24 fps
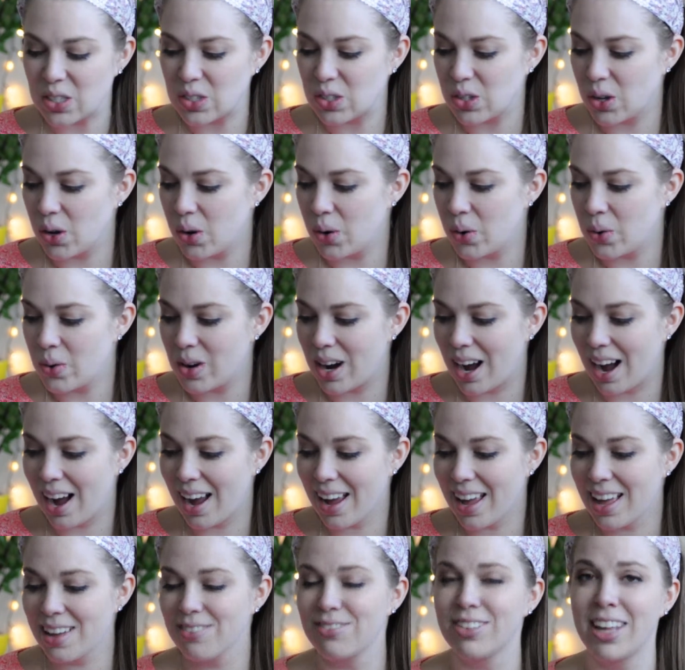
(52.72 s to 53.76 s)
so I
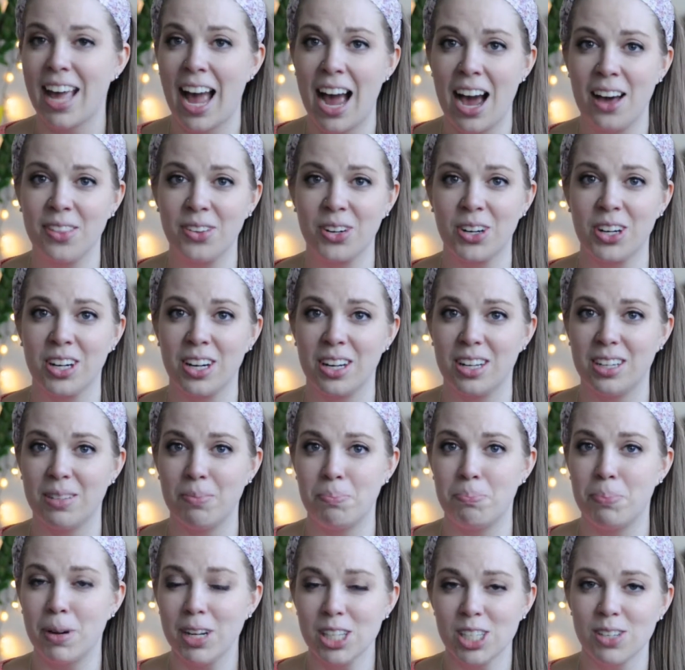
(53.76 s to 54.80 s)
have gathered a
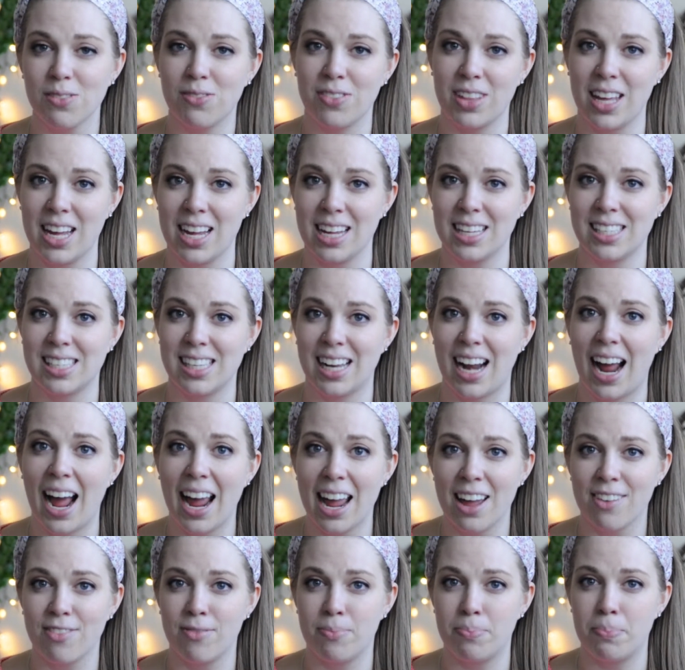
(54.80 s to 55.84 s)
bunch of things that I
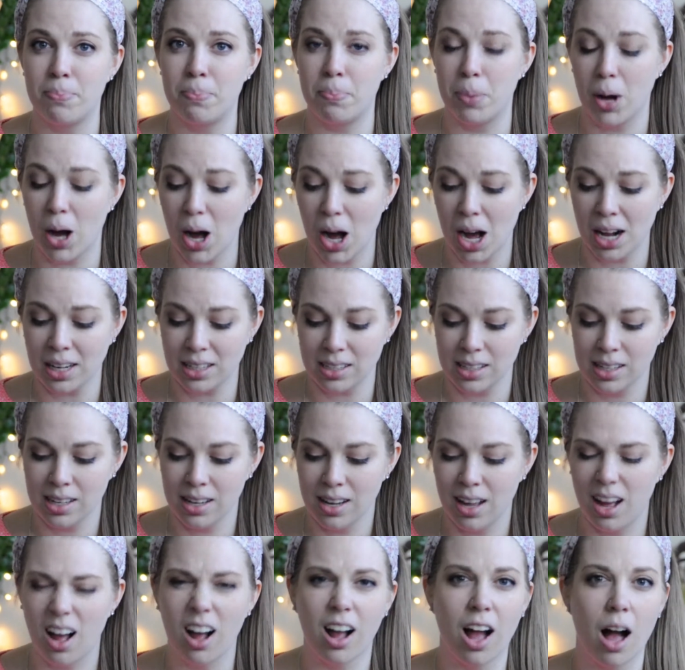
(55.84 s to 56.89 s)
have bought.
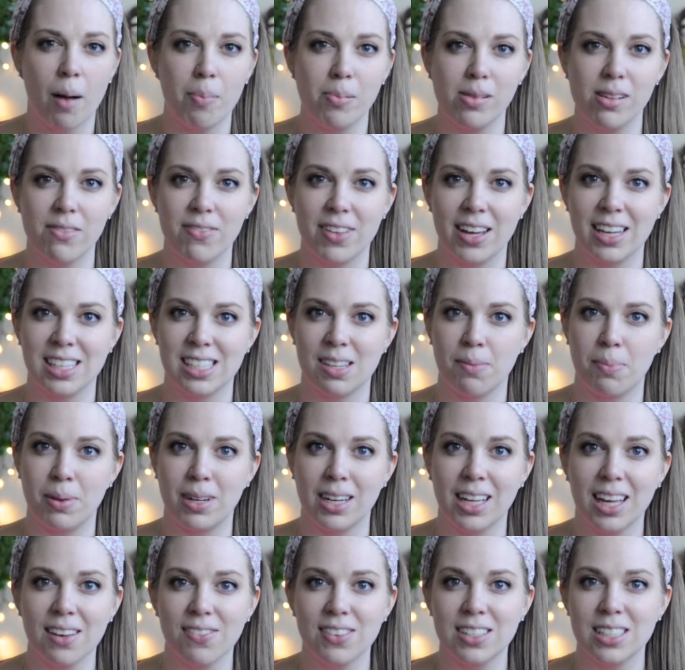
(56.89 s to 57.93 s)
A couple of things have been
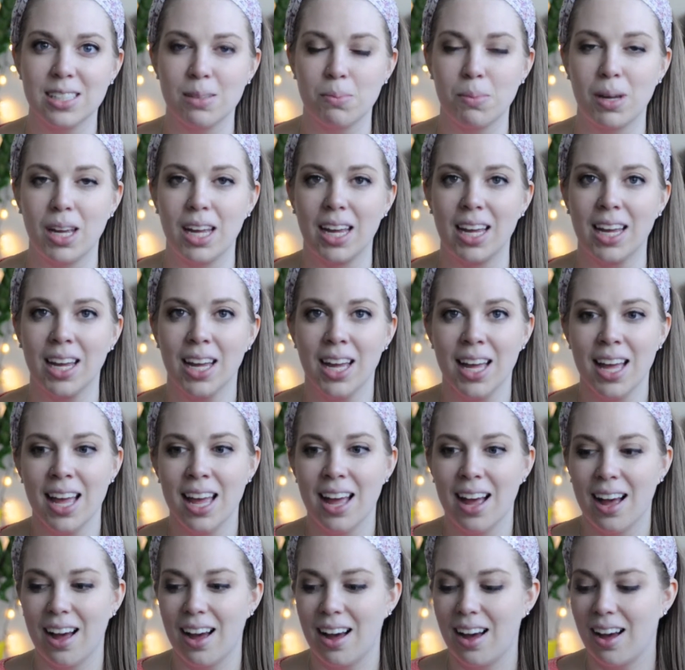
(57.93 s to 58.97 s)
given to me
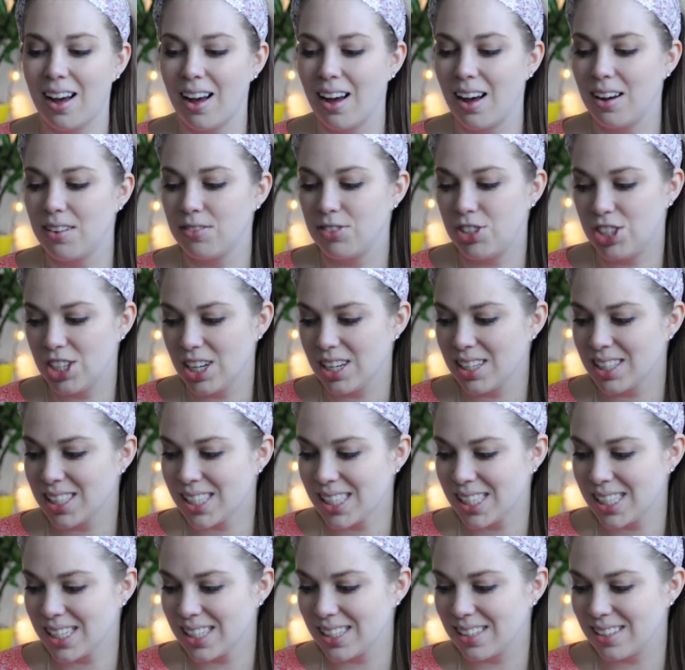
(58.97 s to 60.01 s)
of
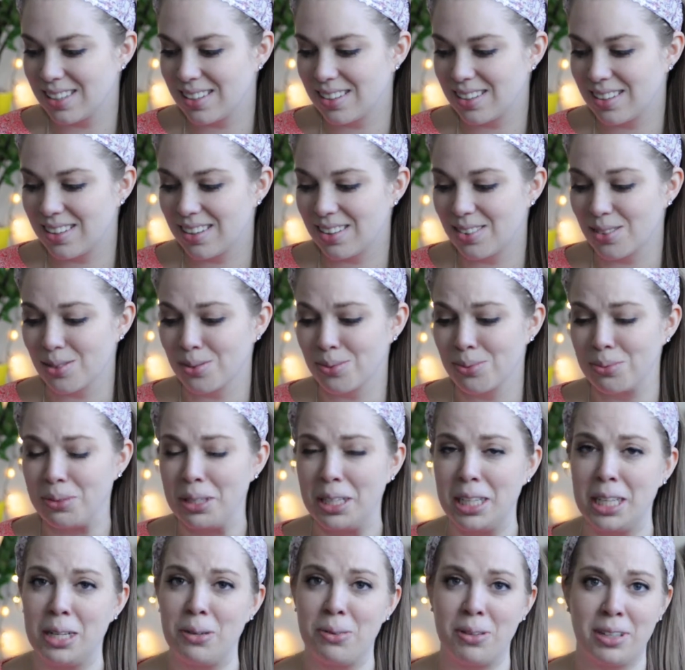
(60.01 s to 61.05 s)
just
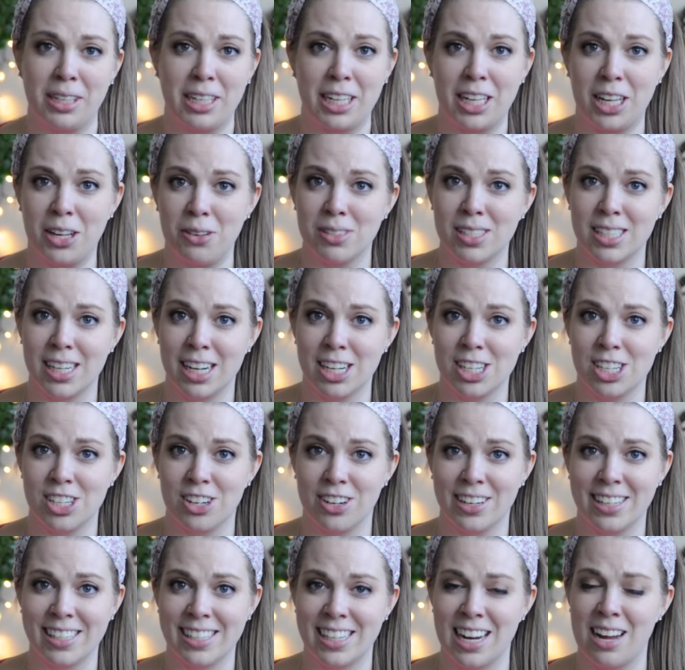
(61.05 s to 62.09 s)
really, really cute
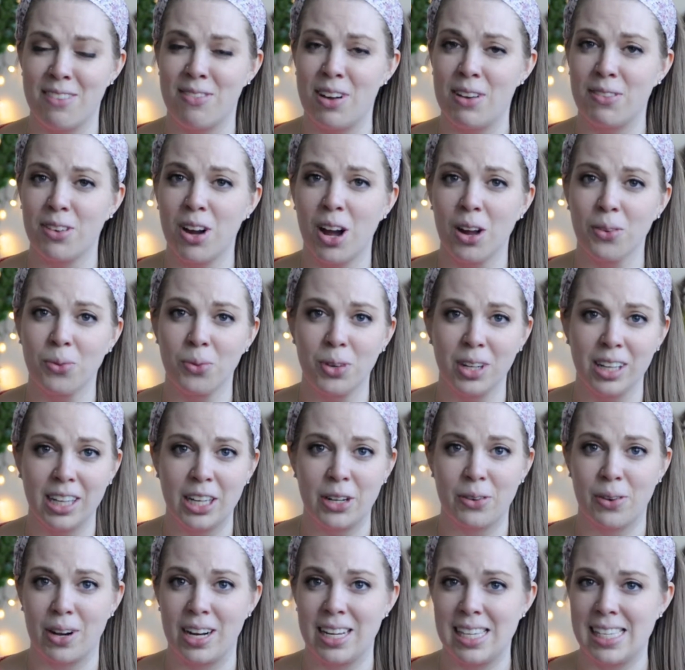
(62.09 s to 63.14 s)
stationery stuff. I've gone really
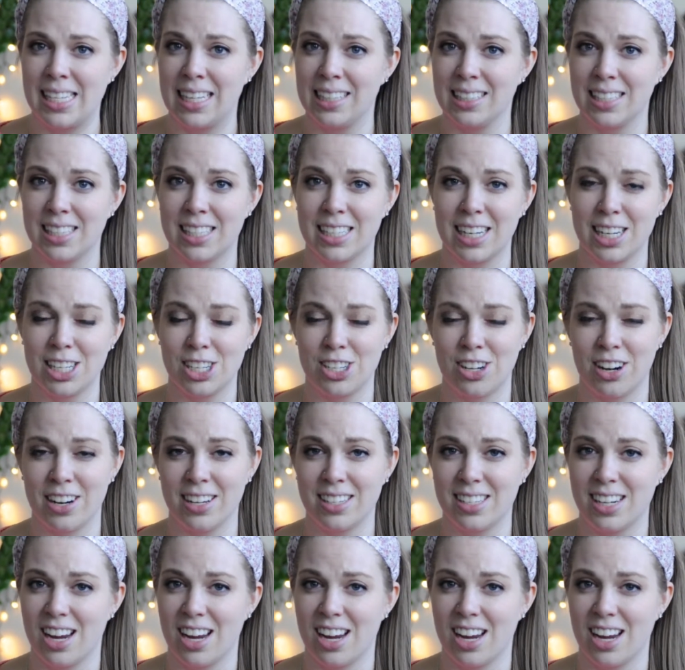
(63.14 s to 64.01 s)
crazy on the stationery